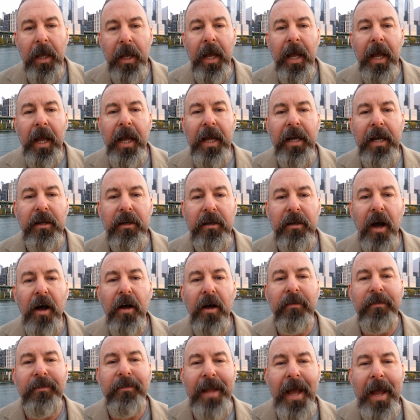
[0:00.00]
It does
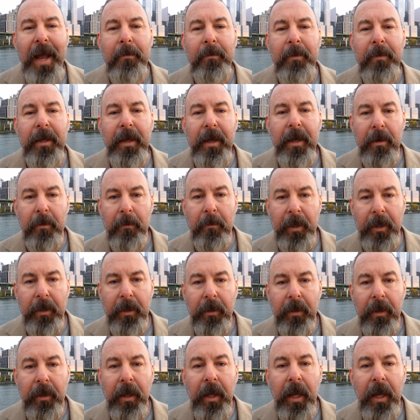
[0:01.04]
name the enemy.
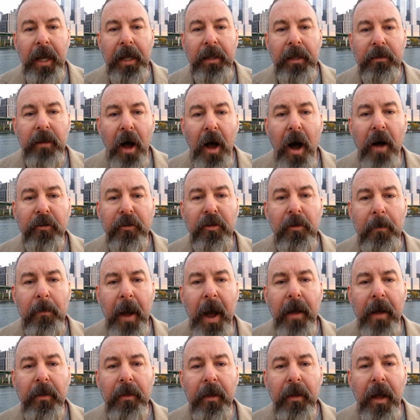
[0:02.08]
It talks about